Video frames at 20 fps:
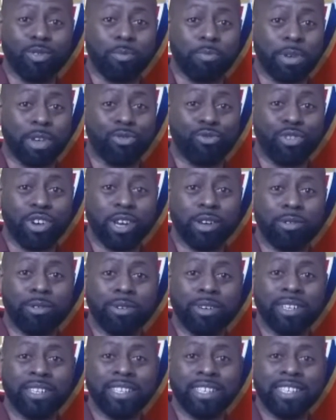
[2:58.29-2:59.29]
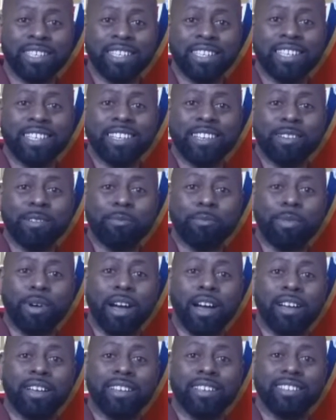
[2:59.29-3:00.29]
real,
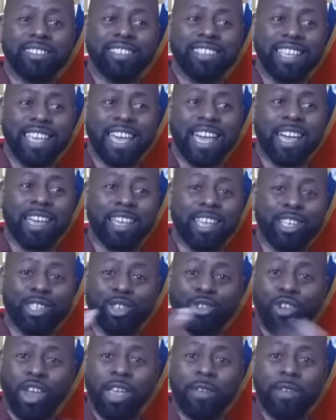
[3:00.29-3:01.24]
but yeah, it's